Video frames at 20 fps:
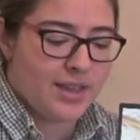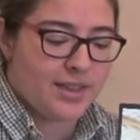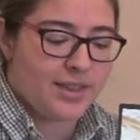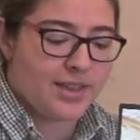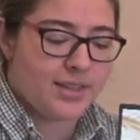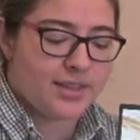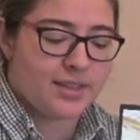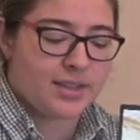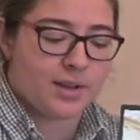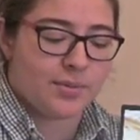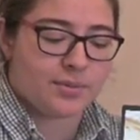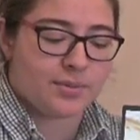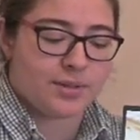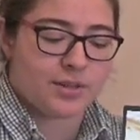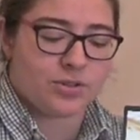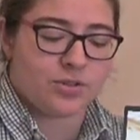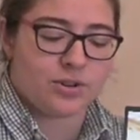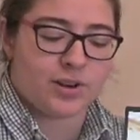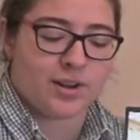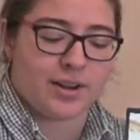This helps
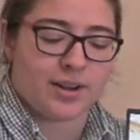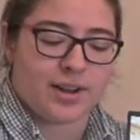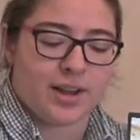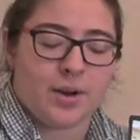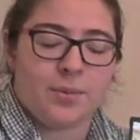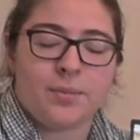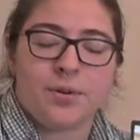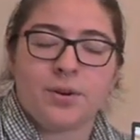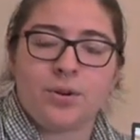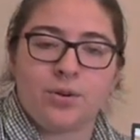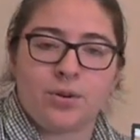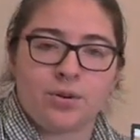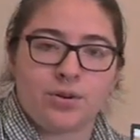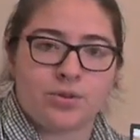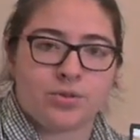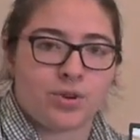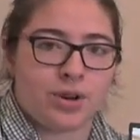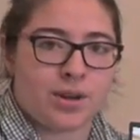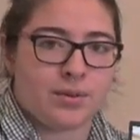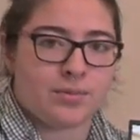us track how many
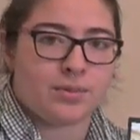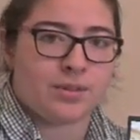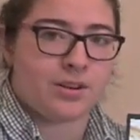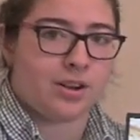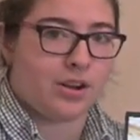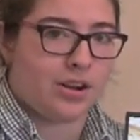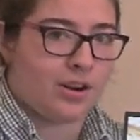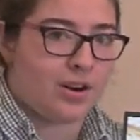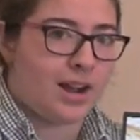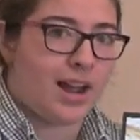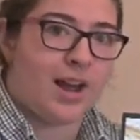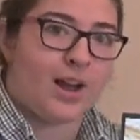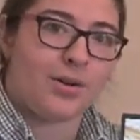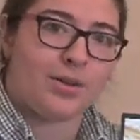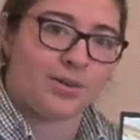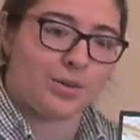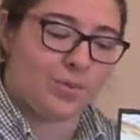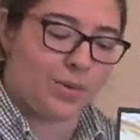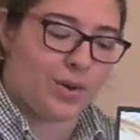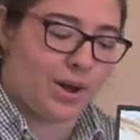horseshoe crabs there are
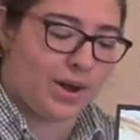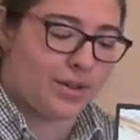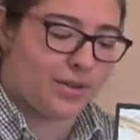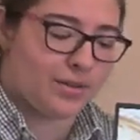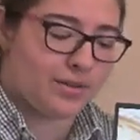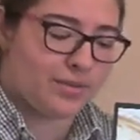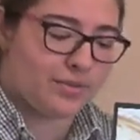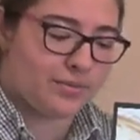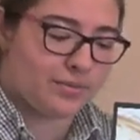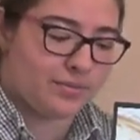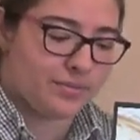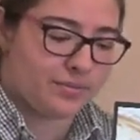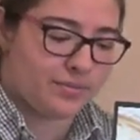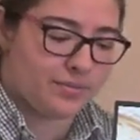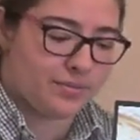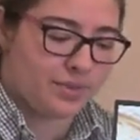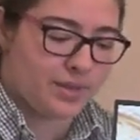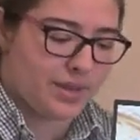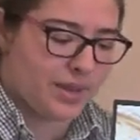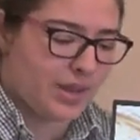out in the wild.
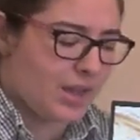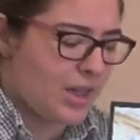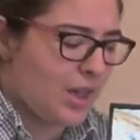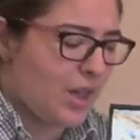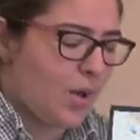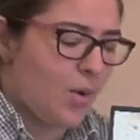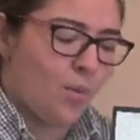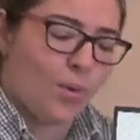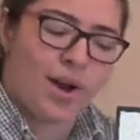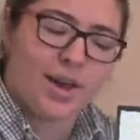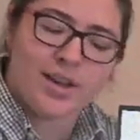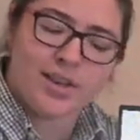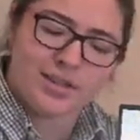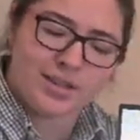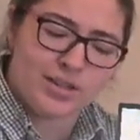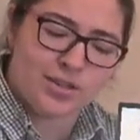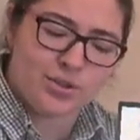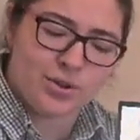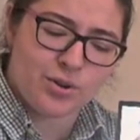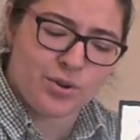Why
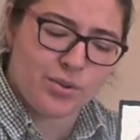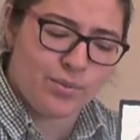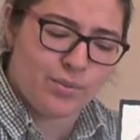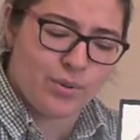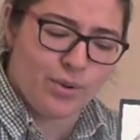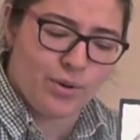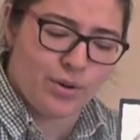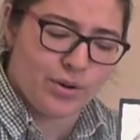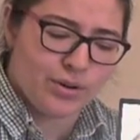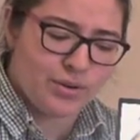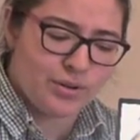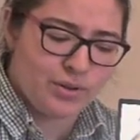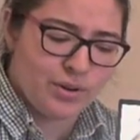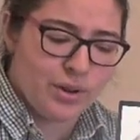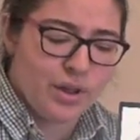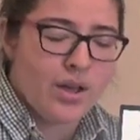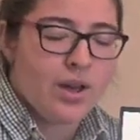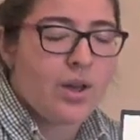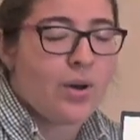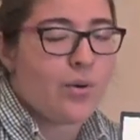is this so important?
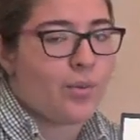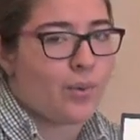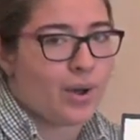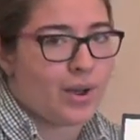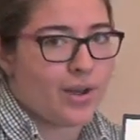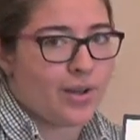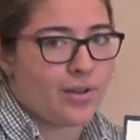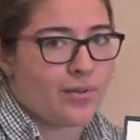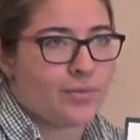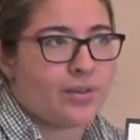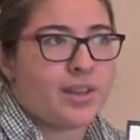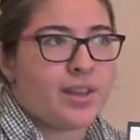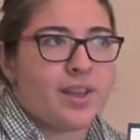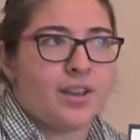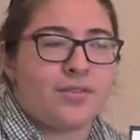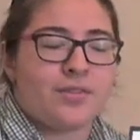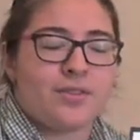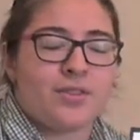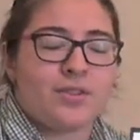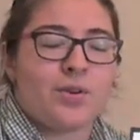Well,
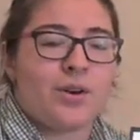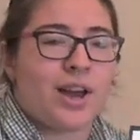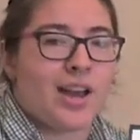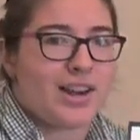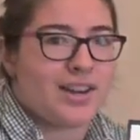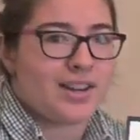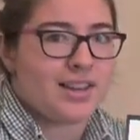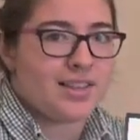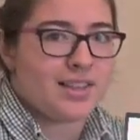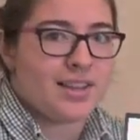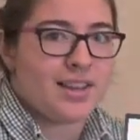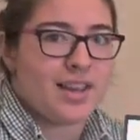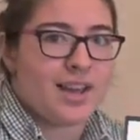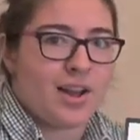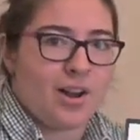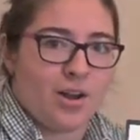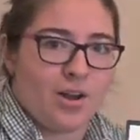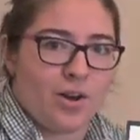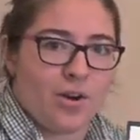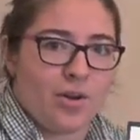if you know anything
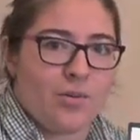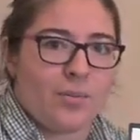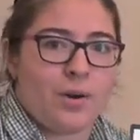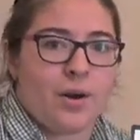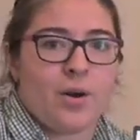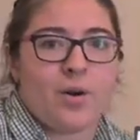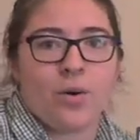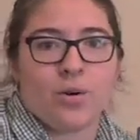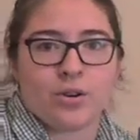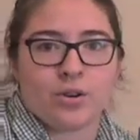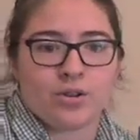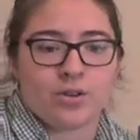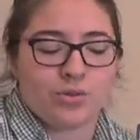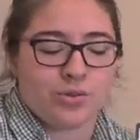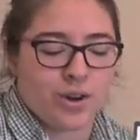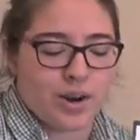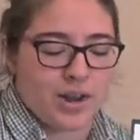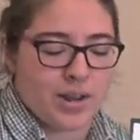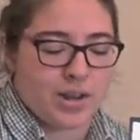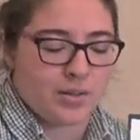at all about horseshoe
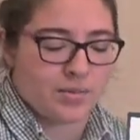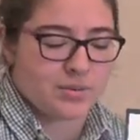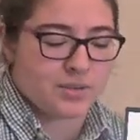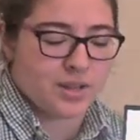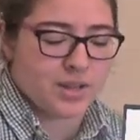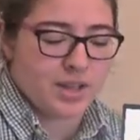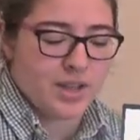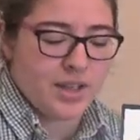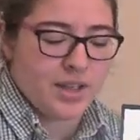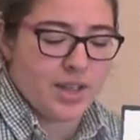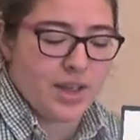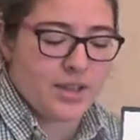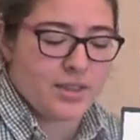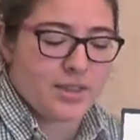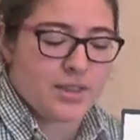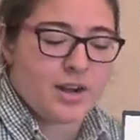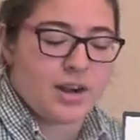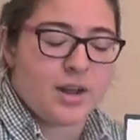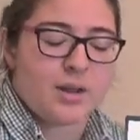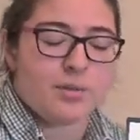crabs,
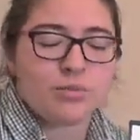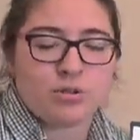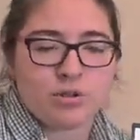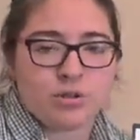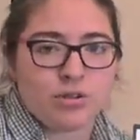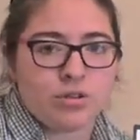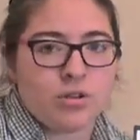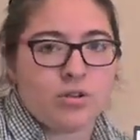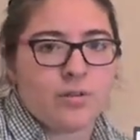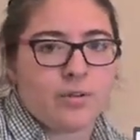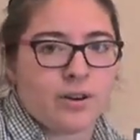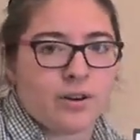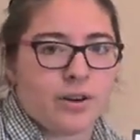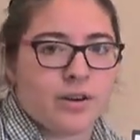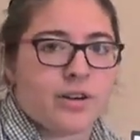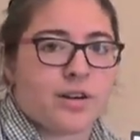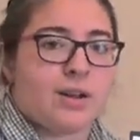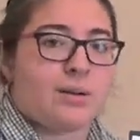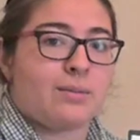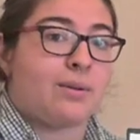then I'm sure you've
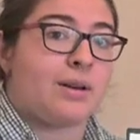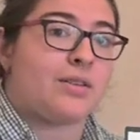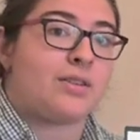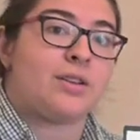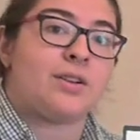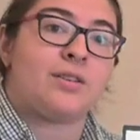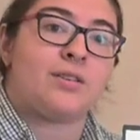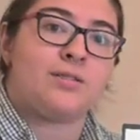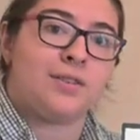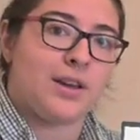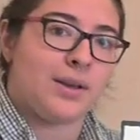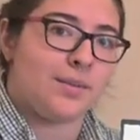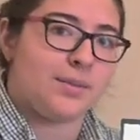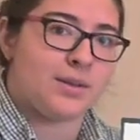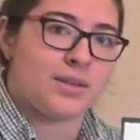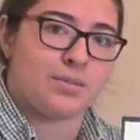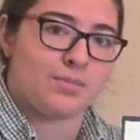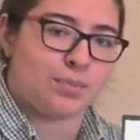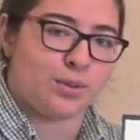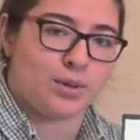heard about their
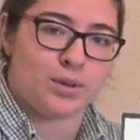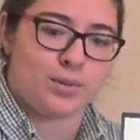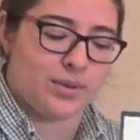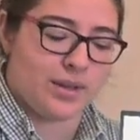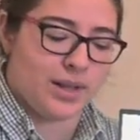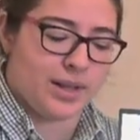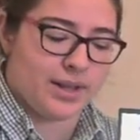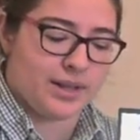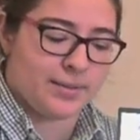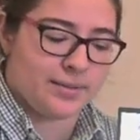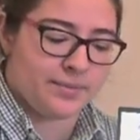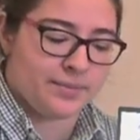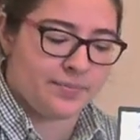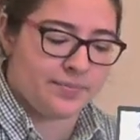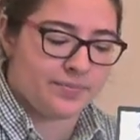famous blue blood.